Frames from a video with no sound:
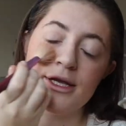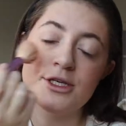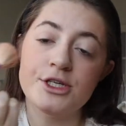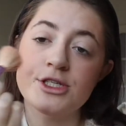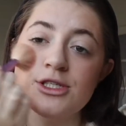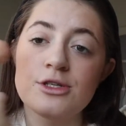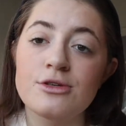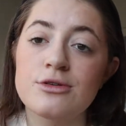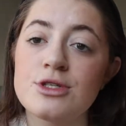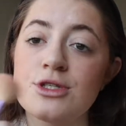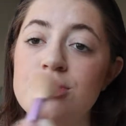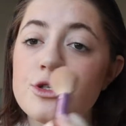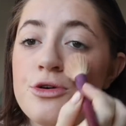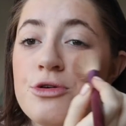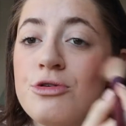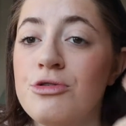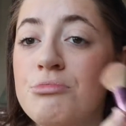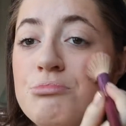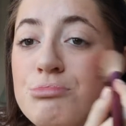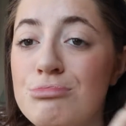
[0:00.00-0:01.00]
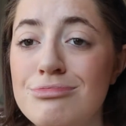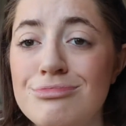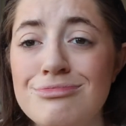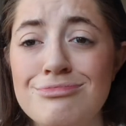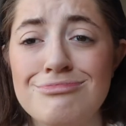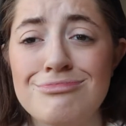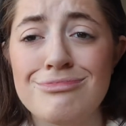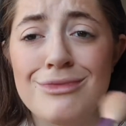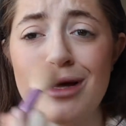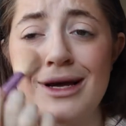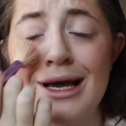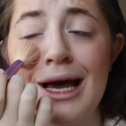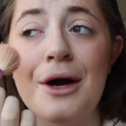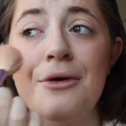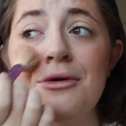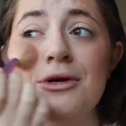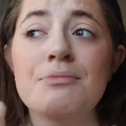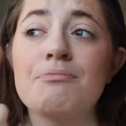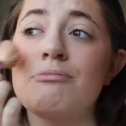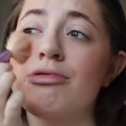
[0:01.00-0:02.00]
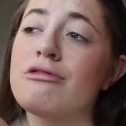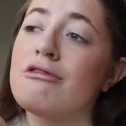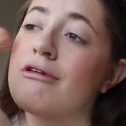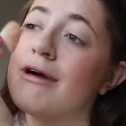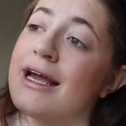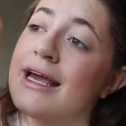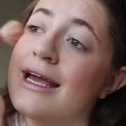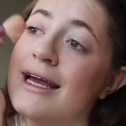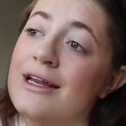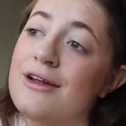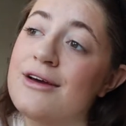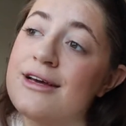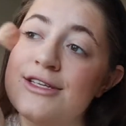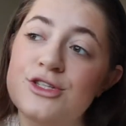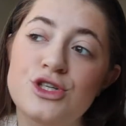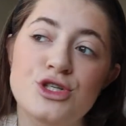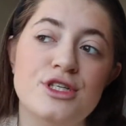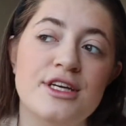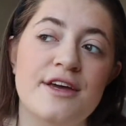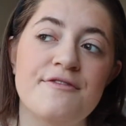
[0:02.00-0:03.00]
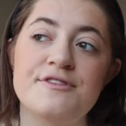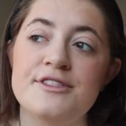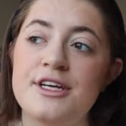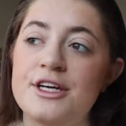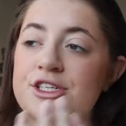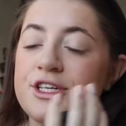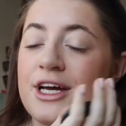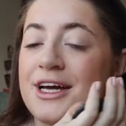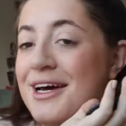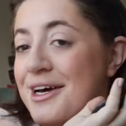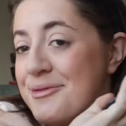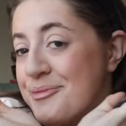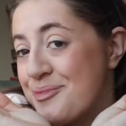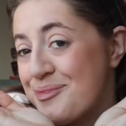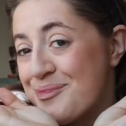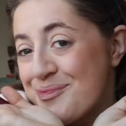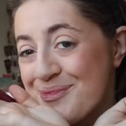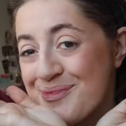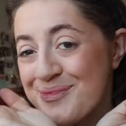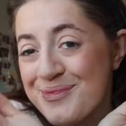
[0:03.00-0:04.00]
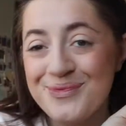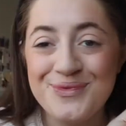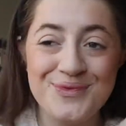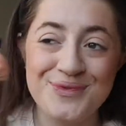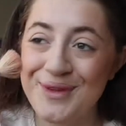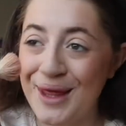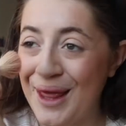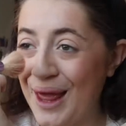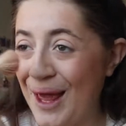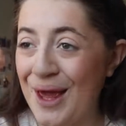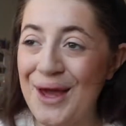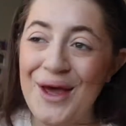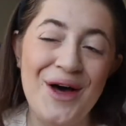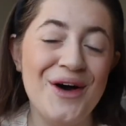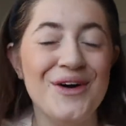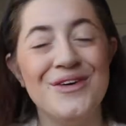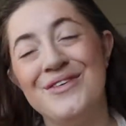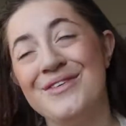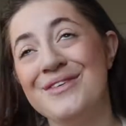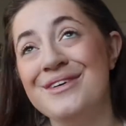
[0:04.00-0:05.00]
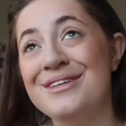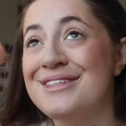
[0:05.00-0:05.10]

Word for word: It just looks so good. Look how pretty it looks. It just gives such like a, oh.